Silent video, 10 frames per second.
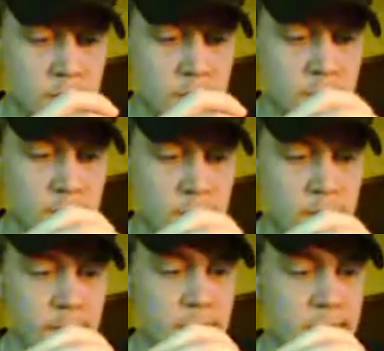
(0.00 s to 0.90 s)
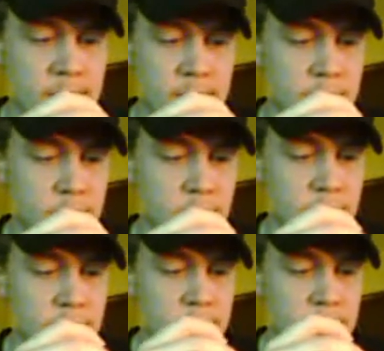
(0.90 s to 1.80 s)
So I really like these portions.